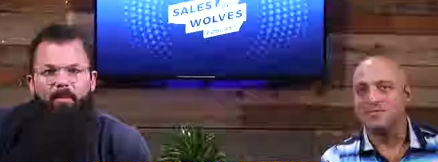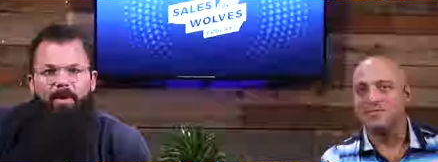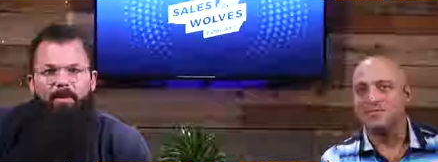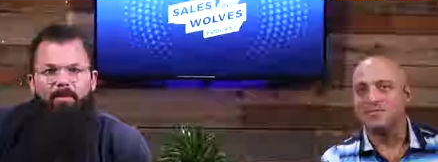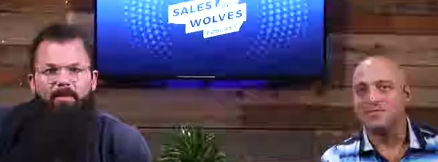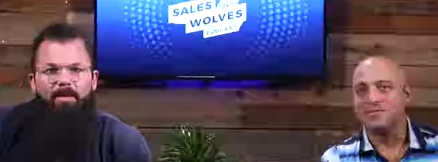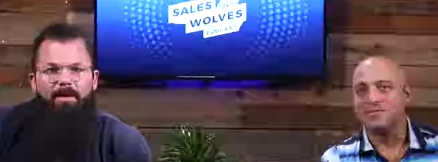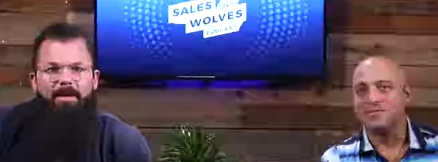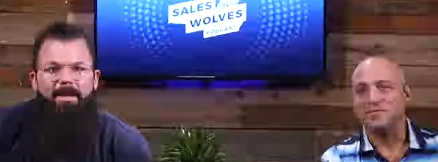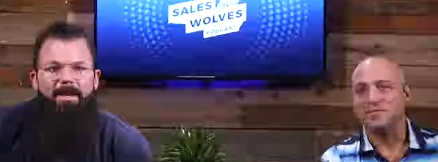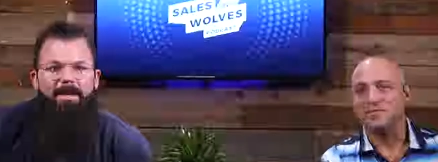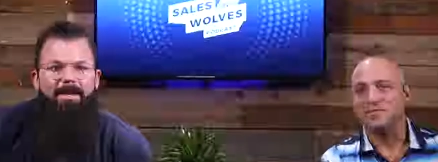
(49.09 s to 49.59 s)
Speaker 1: We
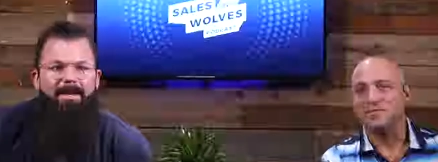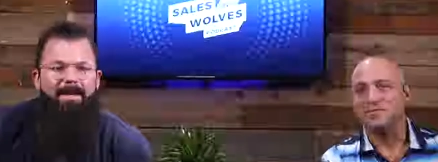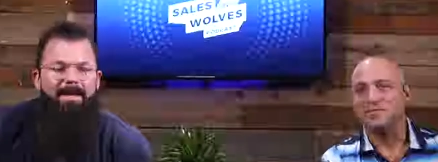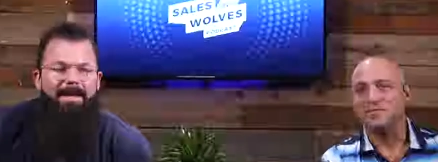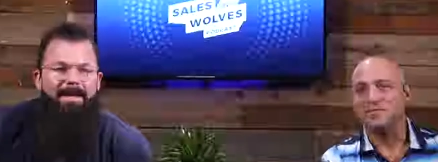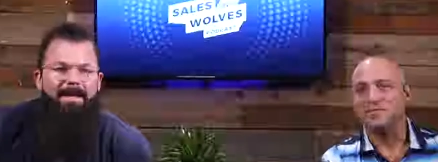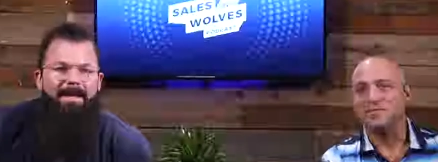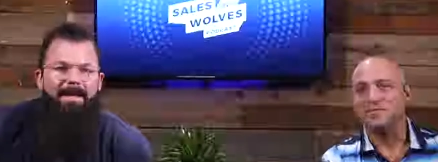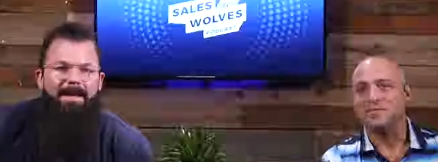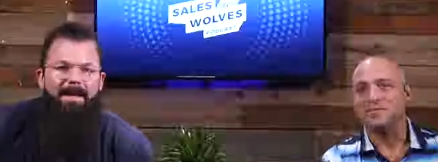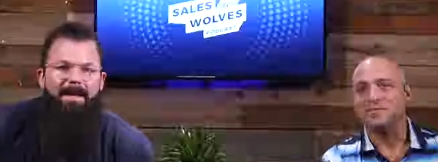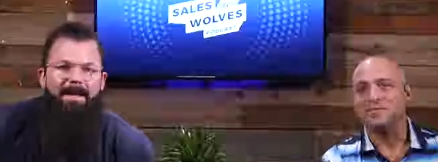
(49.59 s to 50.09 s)
will get
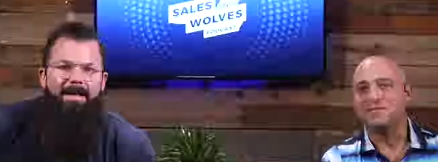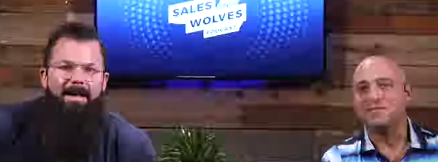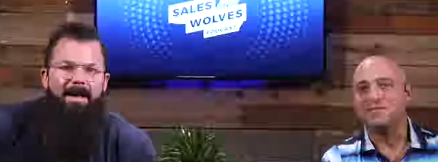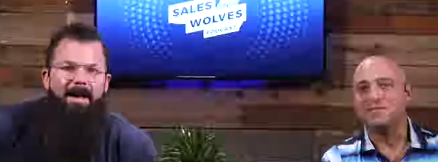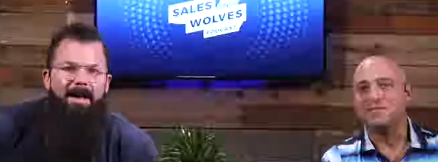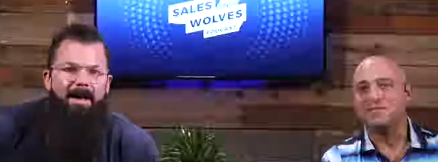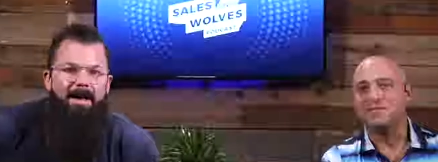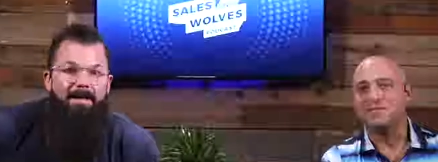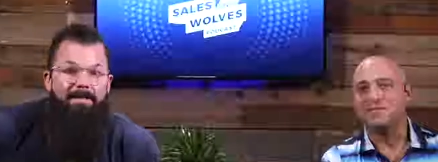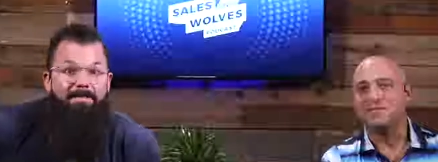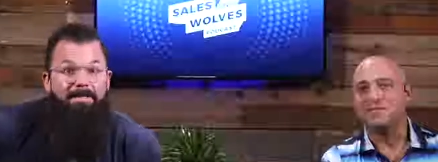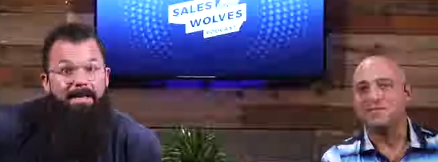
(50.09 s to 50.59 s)

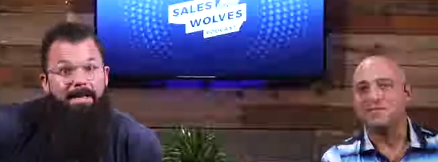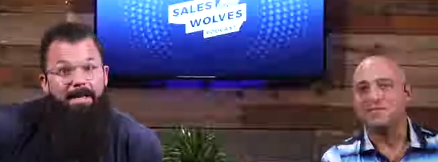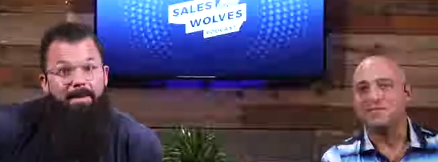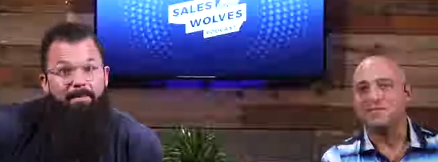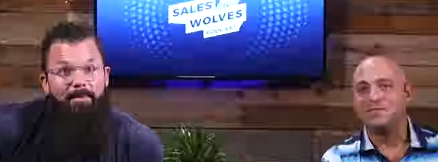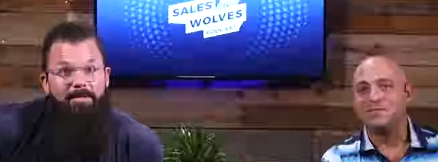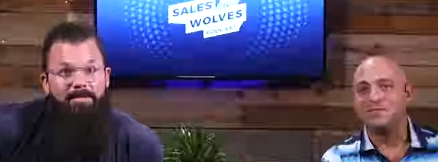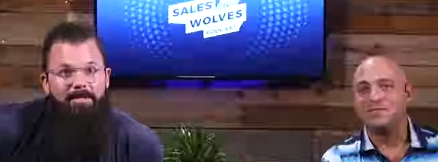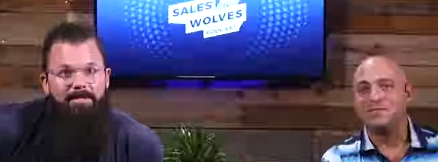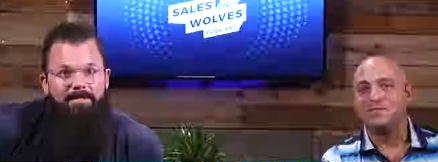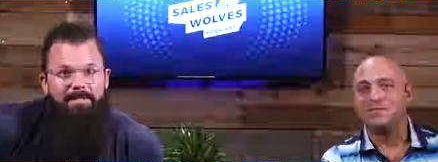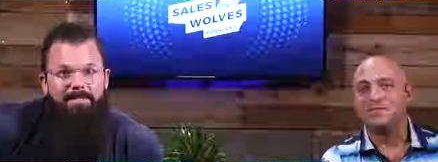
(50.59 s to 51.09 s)
to him
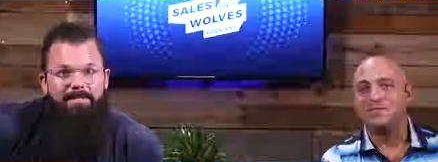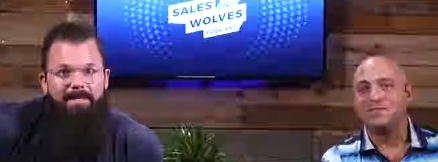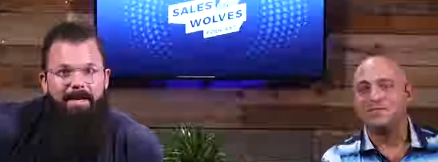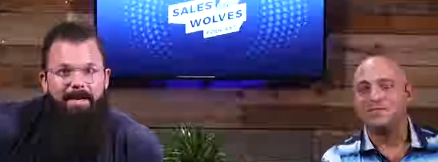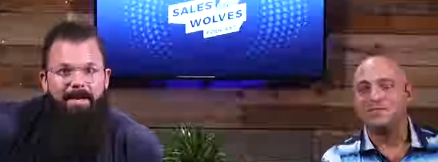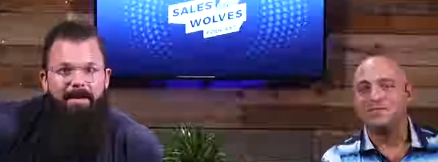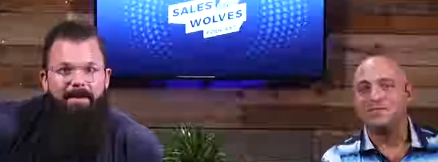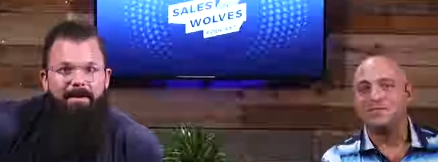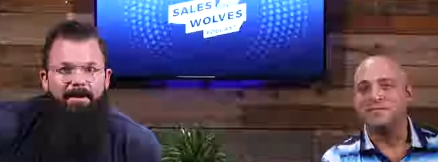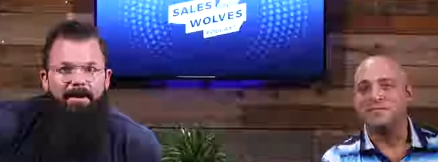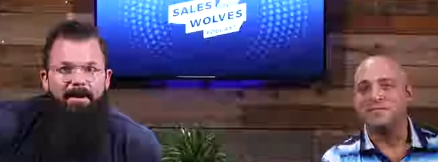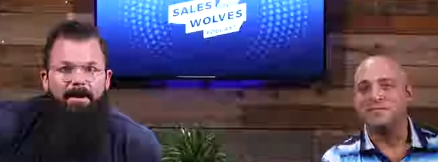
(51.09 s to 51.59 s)
in just a
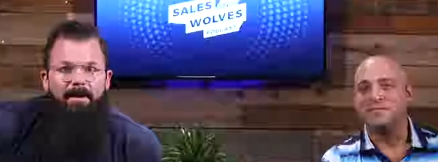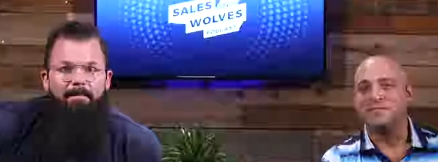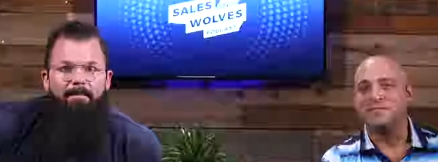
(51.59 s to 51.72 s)
second,